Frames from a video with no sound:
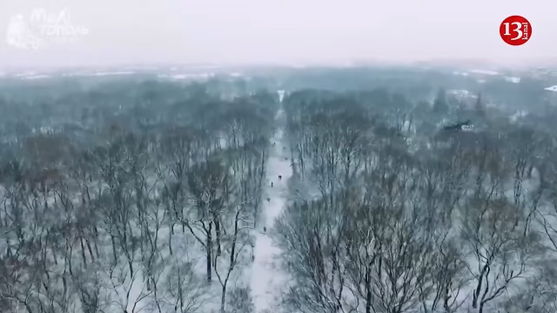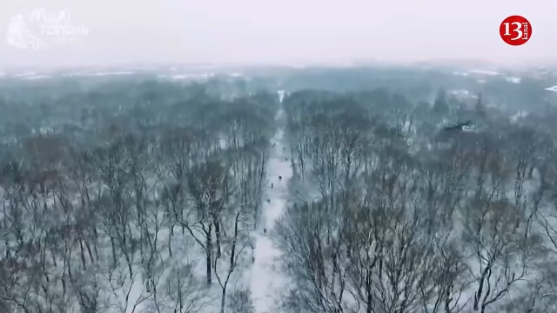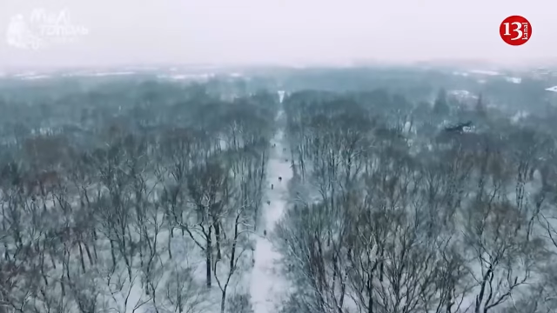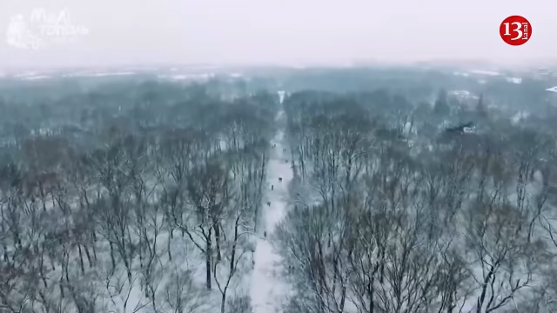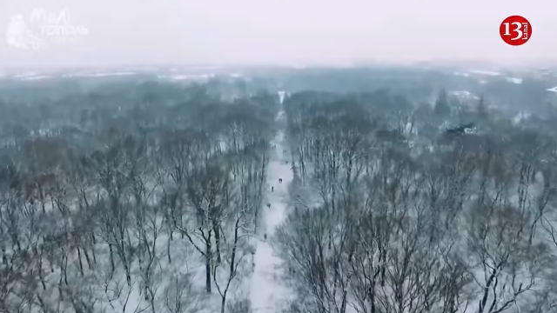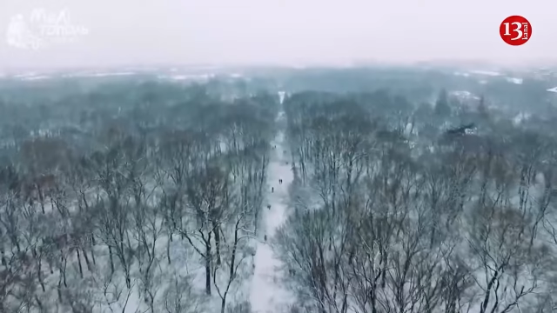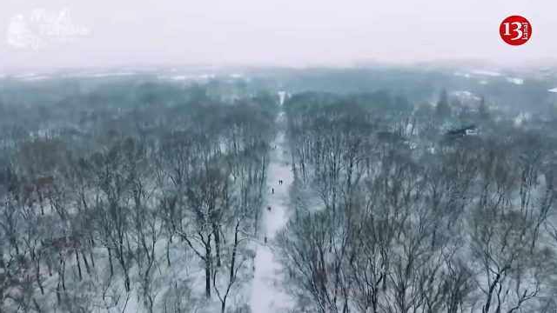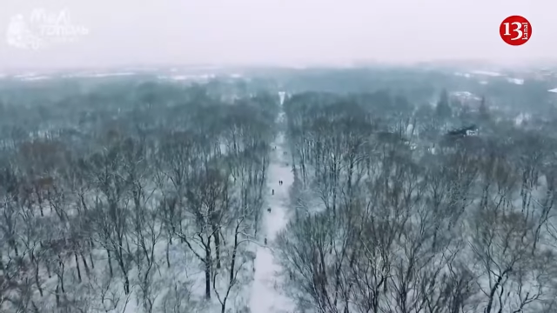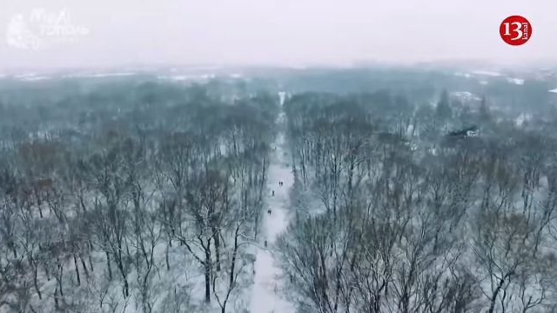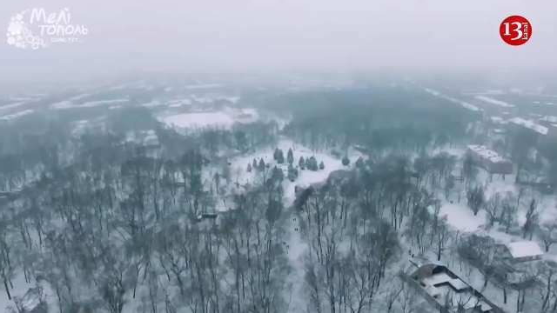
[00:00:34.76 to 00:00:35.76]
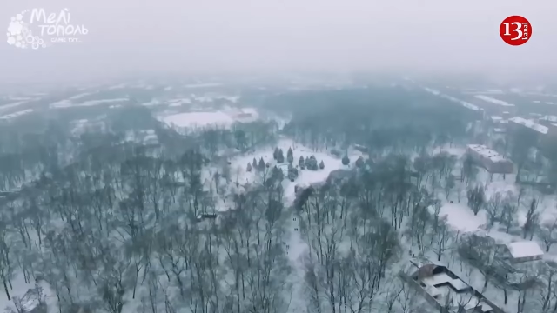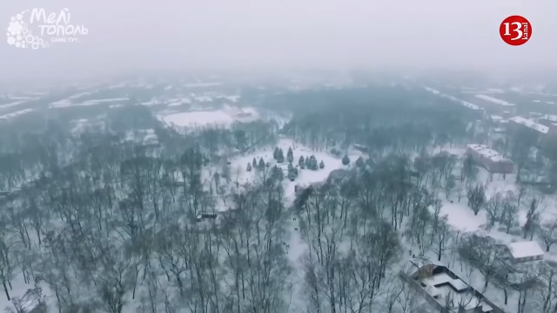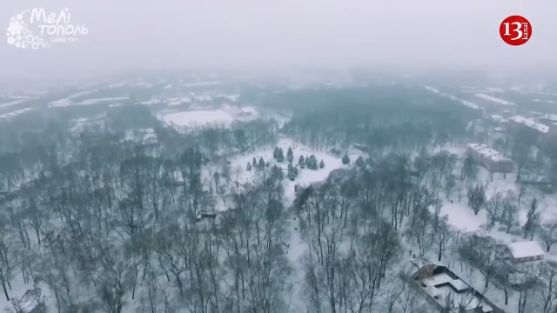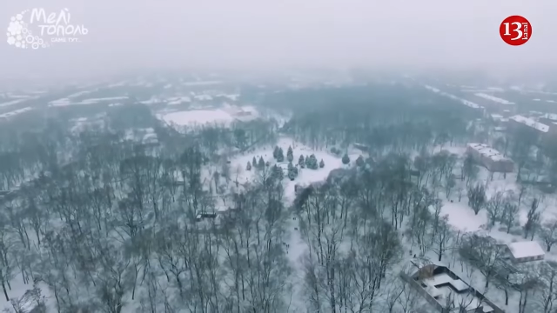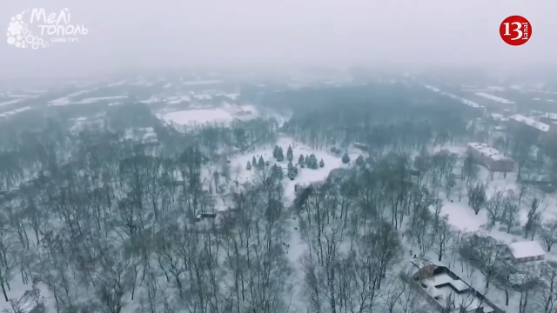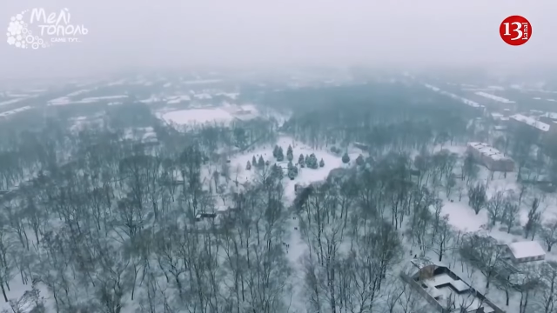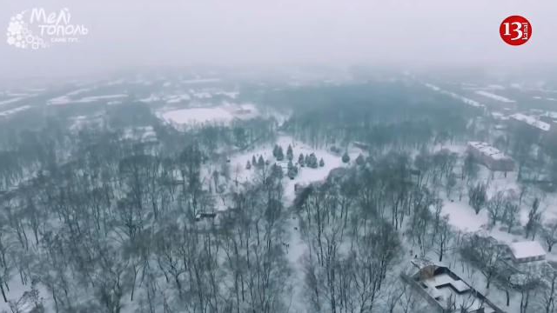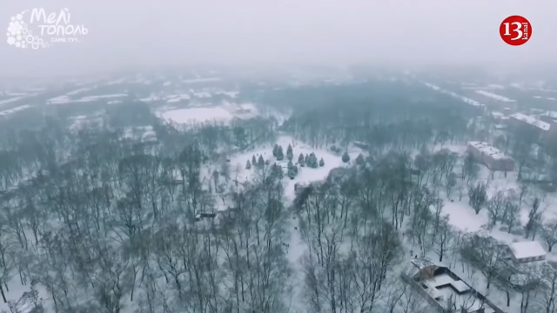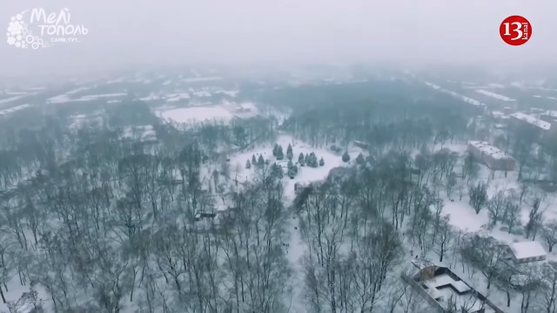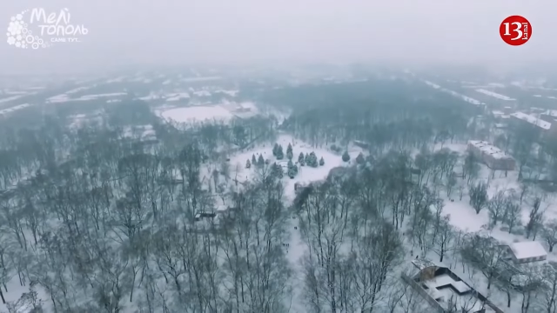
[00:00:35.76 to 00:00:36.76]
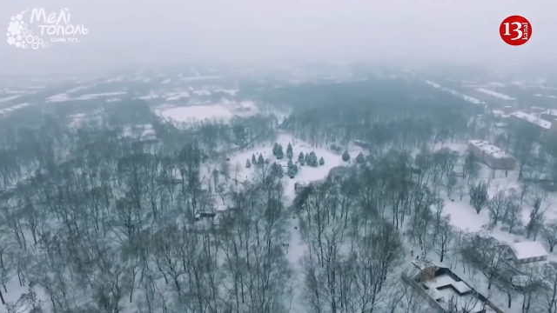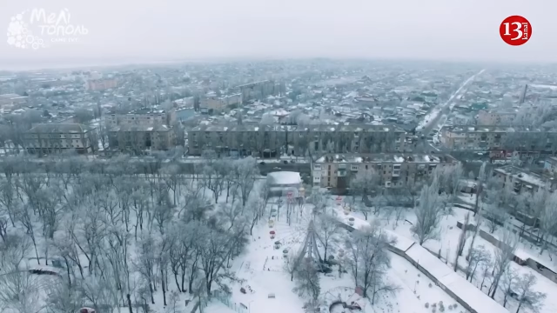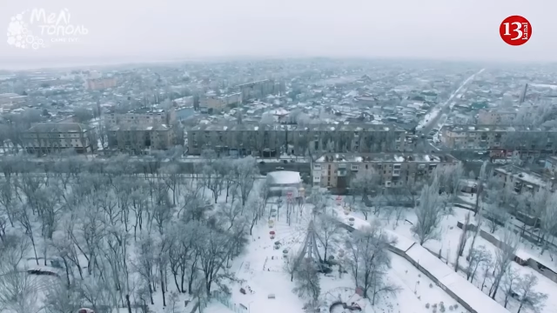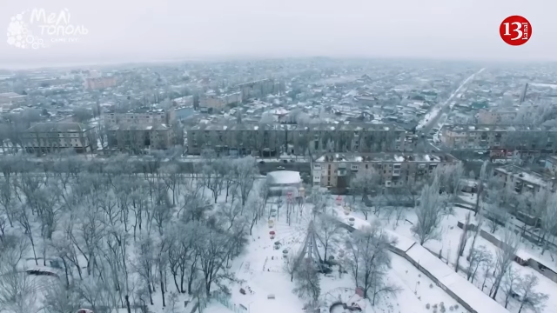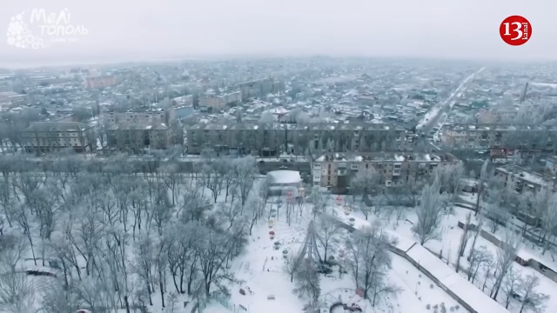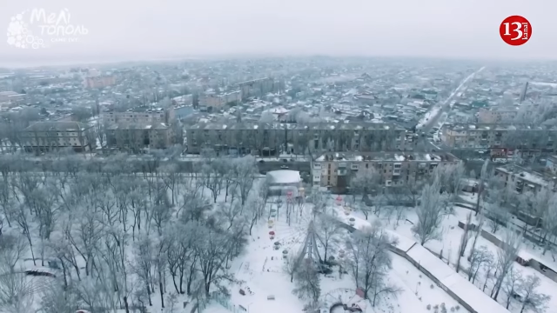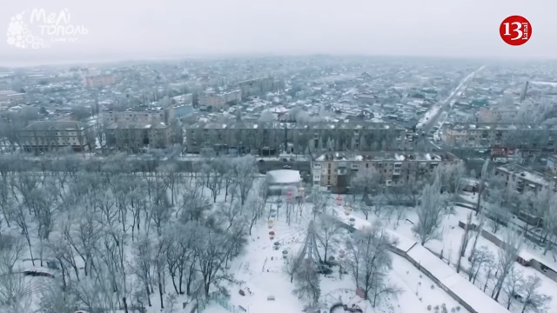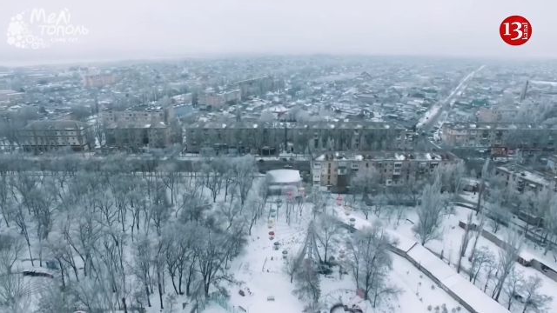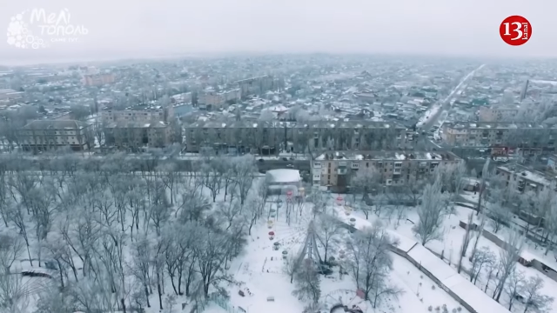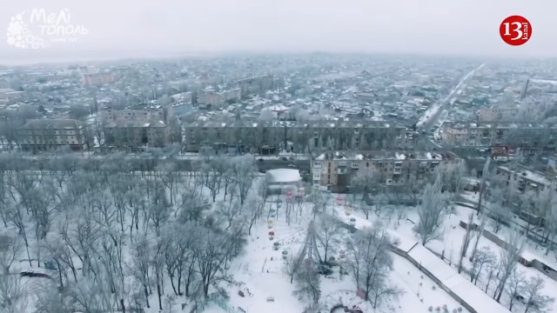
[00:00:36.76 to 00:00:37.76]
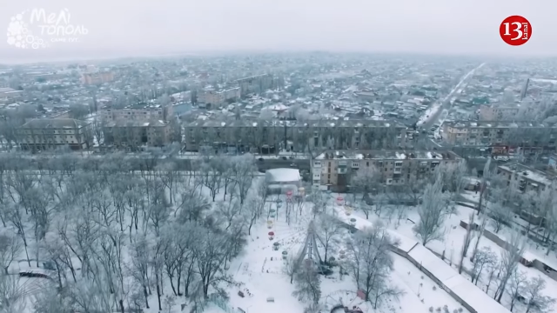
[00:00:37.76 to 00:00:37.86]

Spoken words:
[unreadable: no face in view]